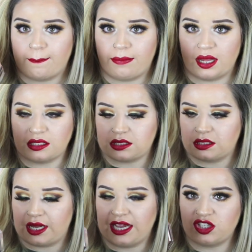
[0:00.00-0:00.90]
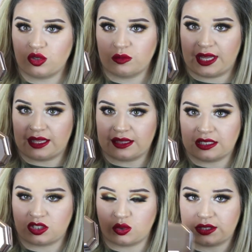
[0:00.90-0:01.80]
But I do like
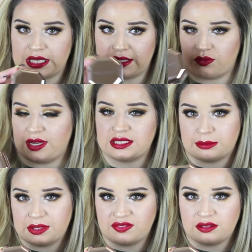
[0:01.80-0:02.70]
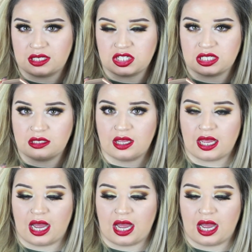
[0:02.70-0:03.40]
this to set the rest of my foundation.